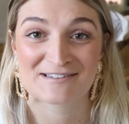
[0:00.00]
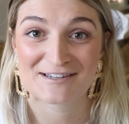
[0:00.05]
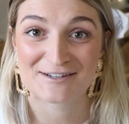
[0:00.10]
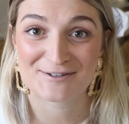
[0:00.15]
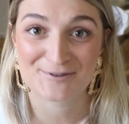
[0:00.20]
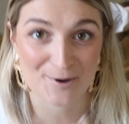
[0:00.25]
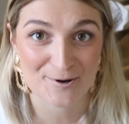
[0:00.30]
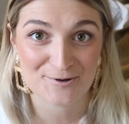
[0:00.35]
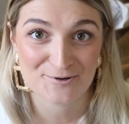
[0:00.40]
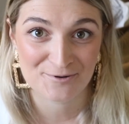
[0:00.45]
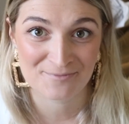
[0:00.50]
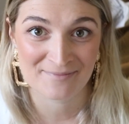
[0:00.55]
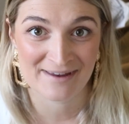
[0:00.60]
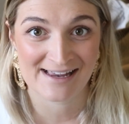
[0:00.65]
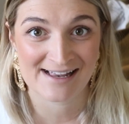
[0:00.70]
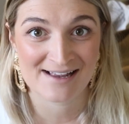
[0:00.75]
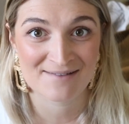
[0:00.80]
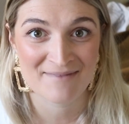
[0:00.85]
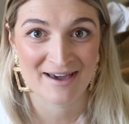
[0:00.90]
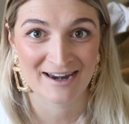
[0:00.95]
as a social
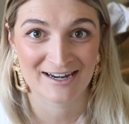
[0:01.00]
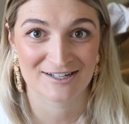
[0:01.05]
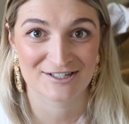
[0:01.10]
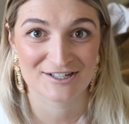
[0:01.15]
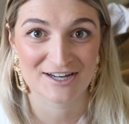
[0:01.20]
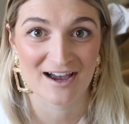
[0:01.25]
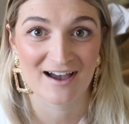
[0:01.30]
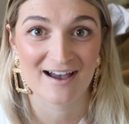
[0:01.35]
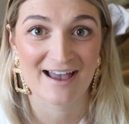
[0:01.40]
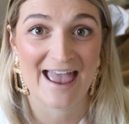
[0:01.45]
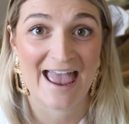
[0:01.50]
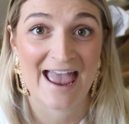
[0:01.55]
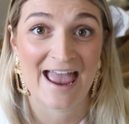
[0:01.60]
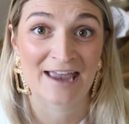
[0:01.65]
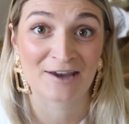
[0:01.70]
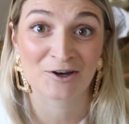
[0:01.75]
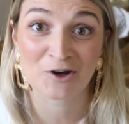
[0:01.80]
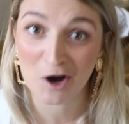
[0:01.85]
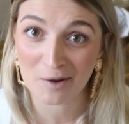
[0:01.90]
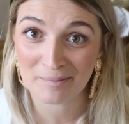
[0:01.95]
media manager
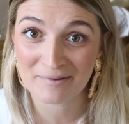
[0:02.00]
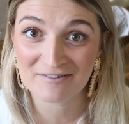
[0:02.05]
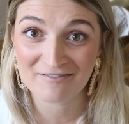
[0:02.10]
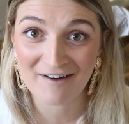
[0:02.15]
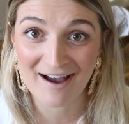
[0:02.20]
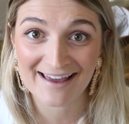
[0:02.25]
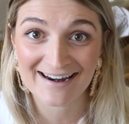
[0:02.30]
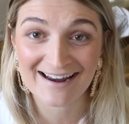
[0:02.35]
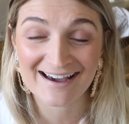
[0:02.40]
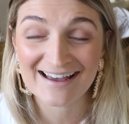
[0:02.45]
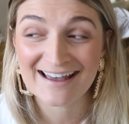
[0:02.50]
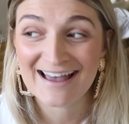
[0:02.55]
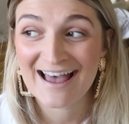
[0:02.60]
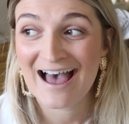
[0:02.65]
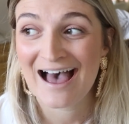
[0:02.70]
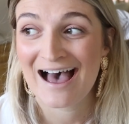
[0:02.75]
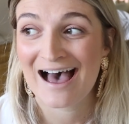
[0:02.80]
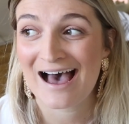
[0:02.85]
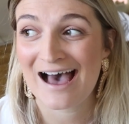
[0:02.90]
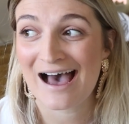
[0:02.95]
and copywriter.
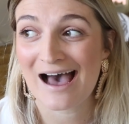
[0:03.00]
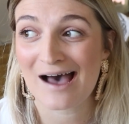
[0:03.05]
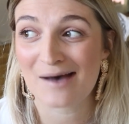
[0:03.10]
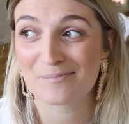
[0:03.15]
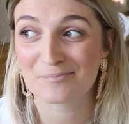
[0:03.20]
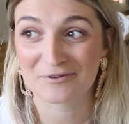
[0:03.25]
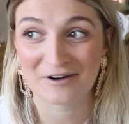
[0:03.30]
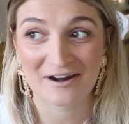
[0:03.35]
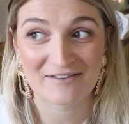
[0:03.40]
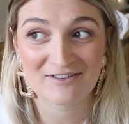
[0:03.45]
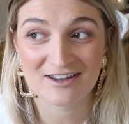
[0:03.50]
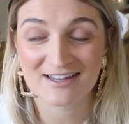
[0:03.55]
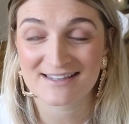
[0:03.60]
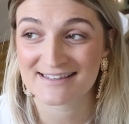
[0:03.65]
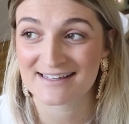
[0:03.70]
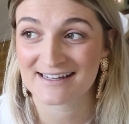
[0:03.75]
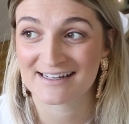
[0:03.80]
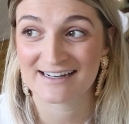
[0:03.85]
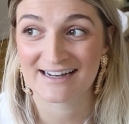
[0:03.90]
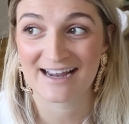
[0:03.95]

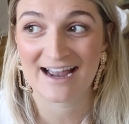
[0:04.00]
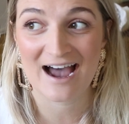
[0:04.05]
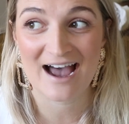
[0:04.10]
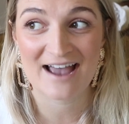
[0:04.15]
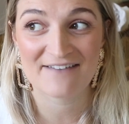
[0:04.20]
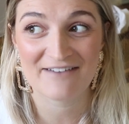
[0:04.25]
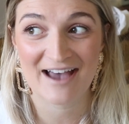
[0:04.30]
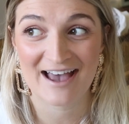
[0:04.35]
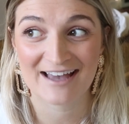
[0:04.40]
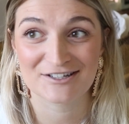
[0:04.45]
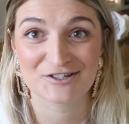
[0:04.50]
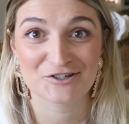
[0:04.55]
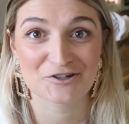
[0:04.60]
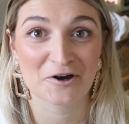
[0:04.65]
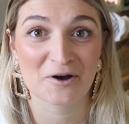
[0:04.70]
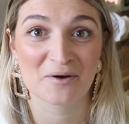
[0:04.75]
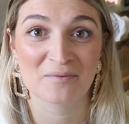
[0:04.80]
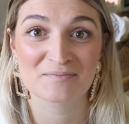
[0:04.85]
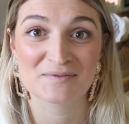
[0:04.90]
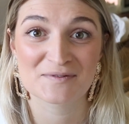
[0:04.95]
Previously, I've had
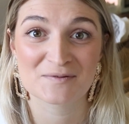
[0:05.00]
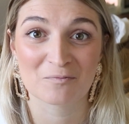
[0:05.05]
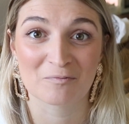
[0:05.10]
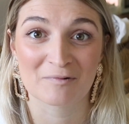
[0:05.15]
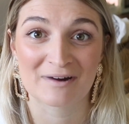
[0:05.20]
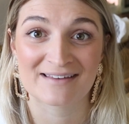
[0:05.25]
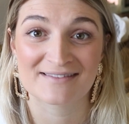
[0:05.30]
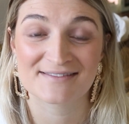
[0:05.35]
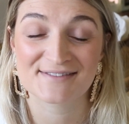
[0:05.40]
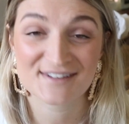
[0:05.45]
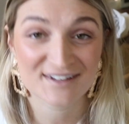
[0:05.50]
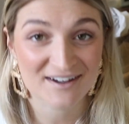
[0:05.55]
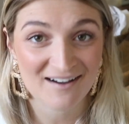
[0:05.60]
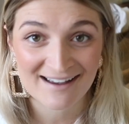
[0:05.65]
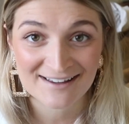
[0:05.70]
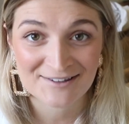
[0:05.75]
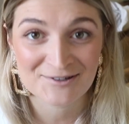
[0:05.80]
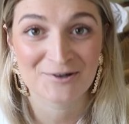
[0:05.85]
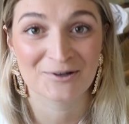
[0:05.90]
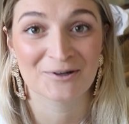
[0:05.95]
jobs with
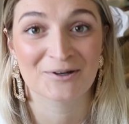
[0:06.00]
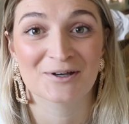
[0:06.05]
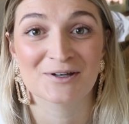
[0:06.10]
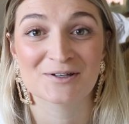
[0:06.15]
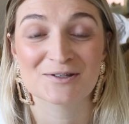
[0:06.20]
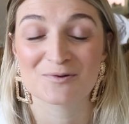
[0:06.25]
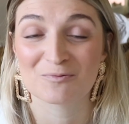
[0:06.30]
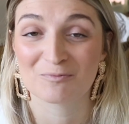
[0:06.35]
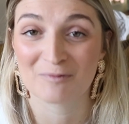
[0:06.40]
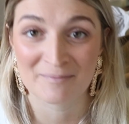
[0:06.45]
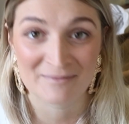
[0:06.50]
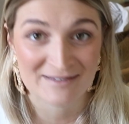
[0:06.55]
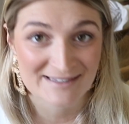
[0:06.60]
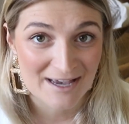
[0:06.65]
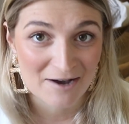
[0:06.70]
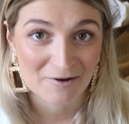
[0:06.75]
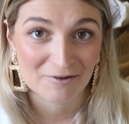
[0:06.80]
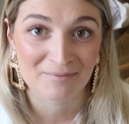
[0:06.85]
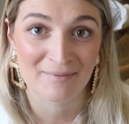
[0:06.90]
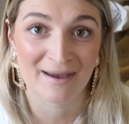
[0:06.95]
Sky News, Women's
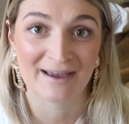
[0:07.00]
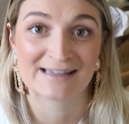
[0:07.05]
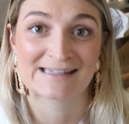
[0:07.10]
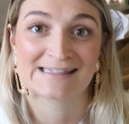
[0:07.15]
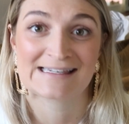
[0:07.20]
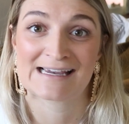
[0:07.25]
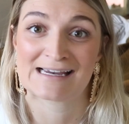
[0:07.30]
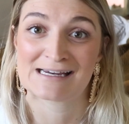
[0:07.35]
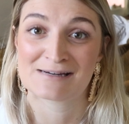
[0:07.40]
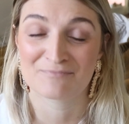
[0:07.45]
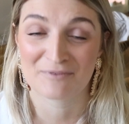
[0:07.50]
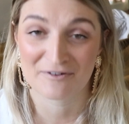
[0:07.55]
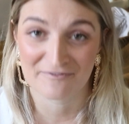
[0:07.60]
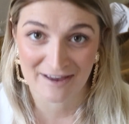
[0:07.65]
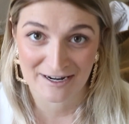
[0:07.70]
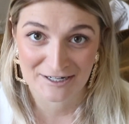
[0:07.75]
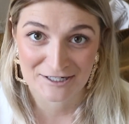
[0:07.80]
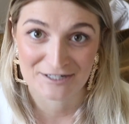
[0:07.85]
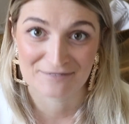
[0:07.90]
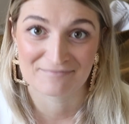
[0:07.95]
Health Magazine,
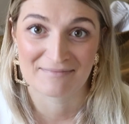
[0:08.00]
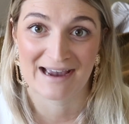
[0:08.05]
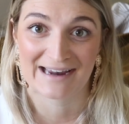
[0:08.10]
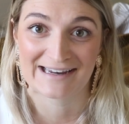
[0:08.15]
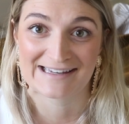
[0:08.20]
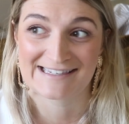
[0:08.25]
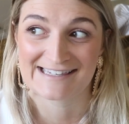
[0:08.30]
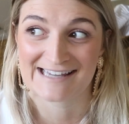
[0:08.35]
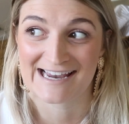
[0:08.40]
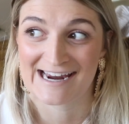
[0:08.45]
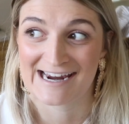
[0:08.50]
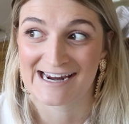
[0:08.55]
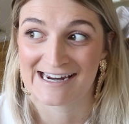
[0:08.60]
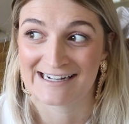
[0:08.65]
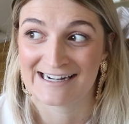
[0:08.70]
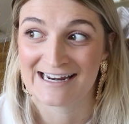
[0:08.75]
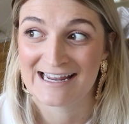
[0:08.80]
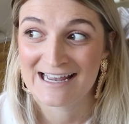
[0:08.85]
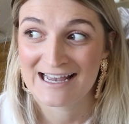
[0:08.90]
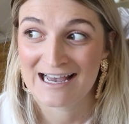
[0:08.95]
Prevention
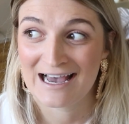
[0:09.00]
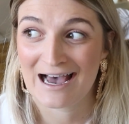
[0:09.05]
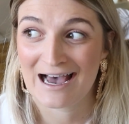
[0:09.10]
Magazine,